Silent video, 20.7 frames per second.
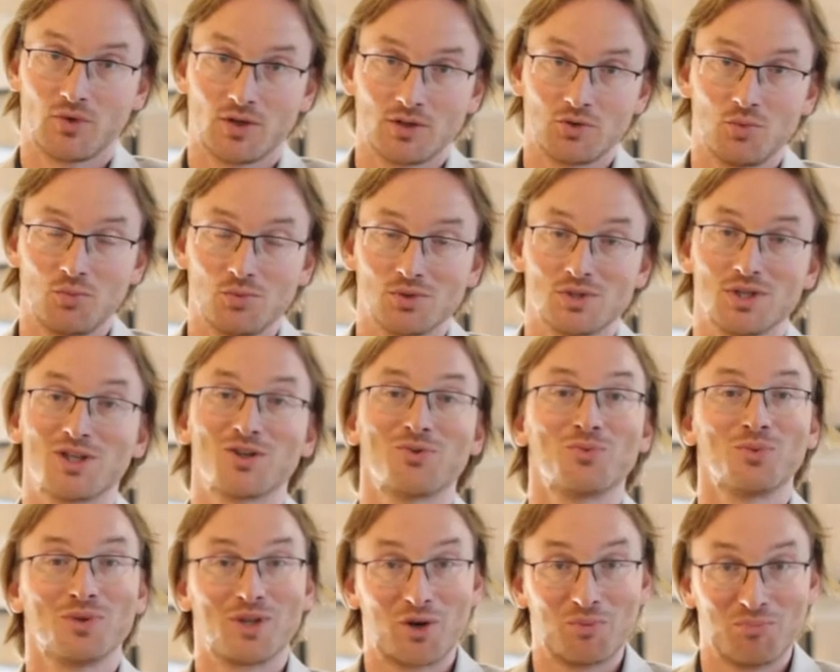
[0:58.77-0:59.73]
create new music
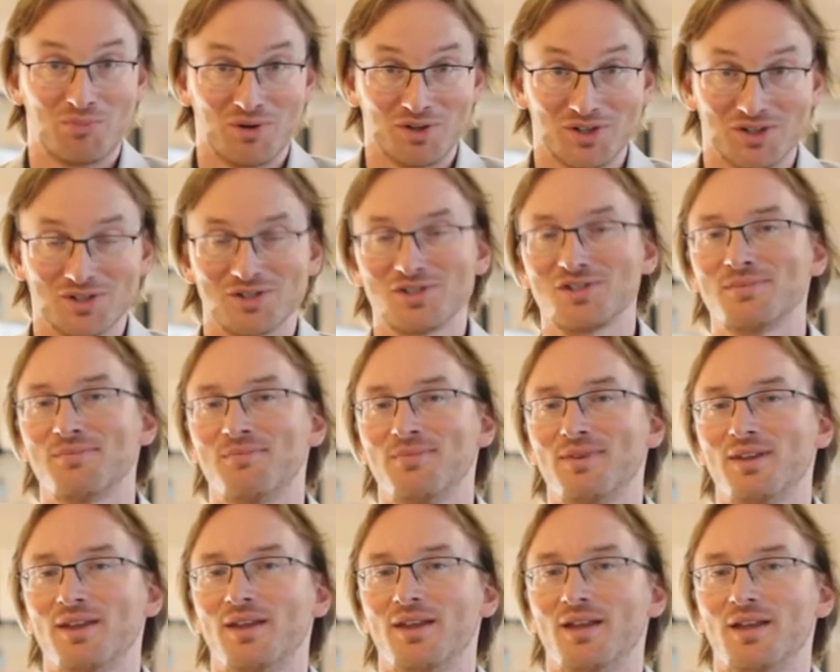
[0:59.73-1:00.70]
with our bodies.
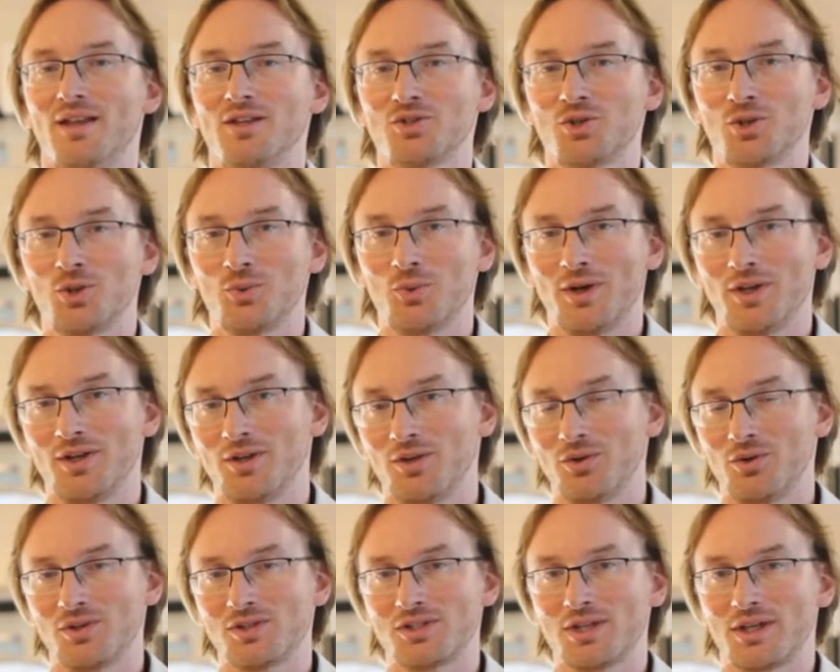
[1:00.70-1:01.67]
So in a way,
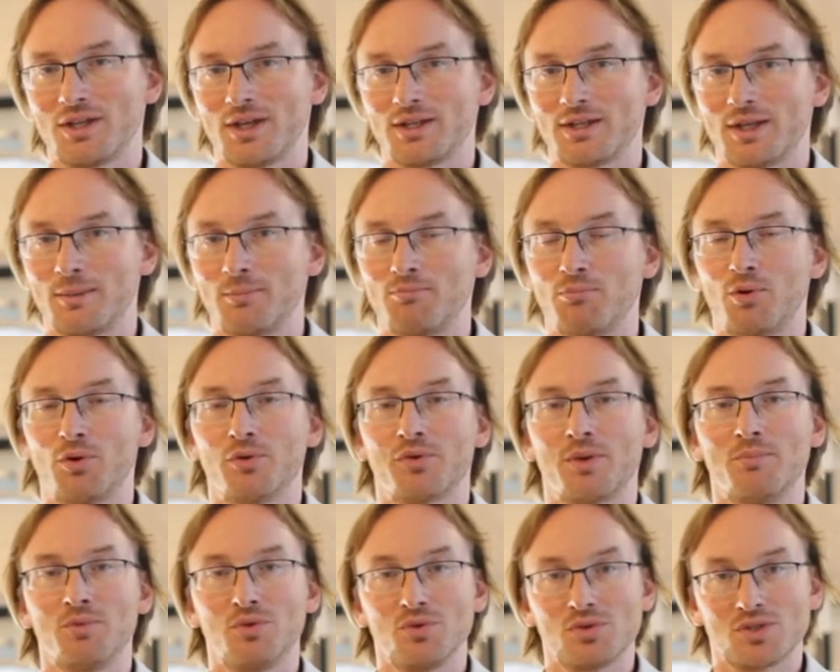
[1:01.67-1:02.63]
you can say that I'm
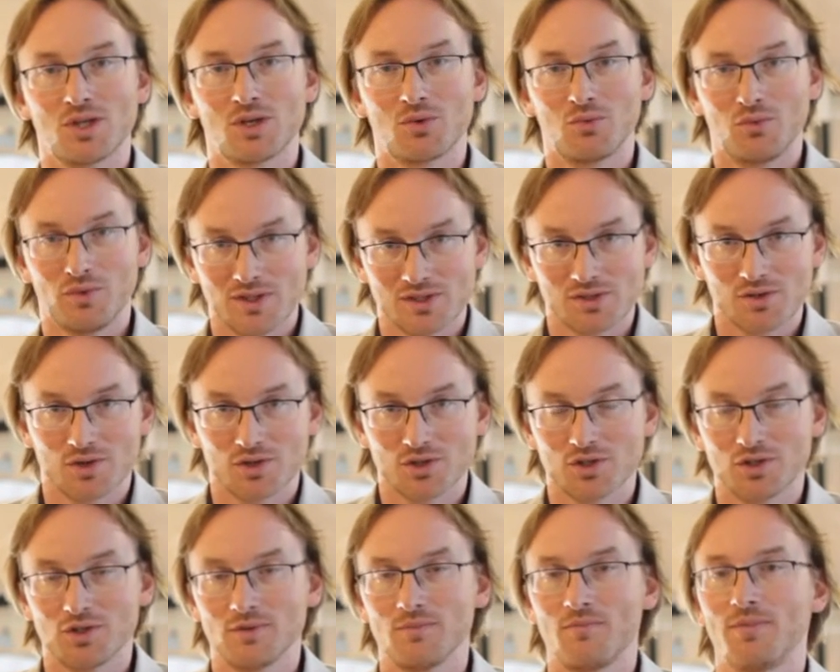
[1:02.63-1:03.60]
both a music
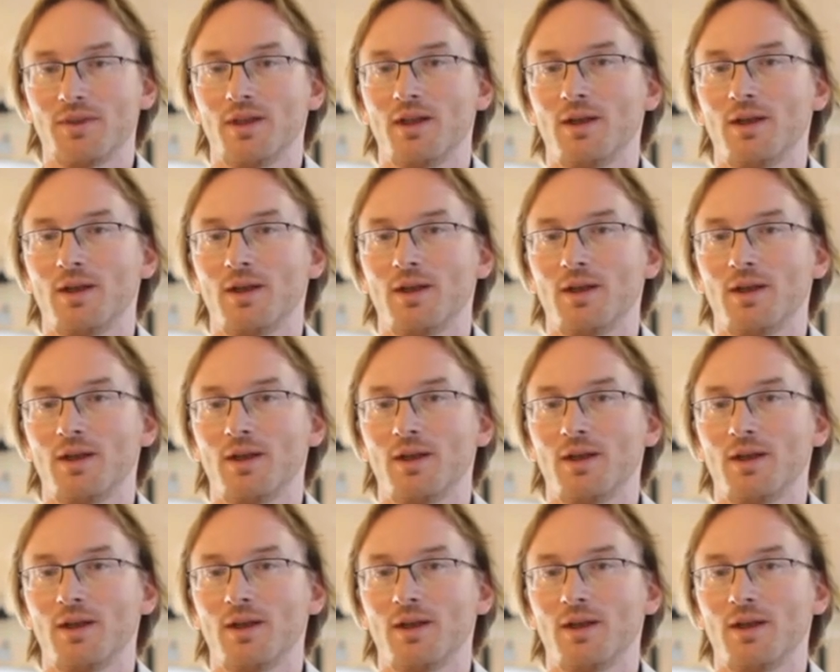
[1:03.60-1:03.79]
researcher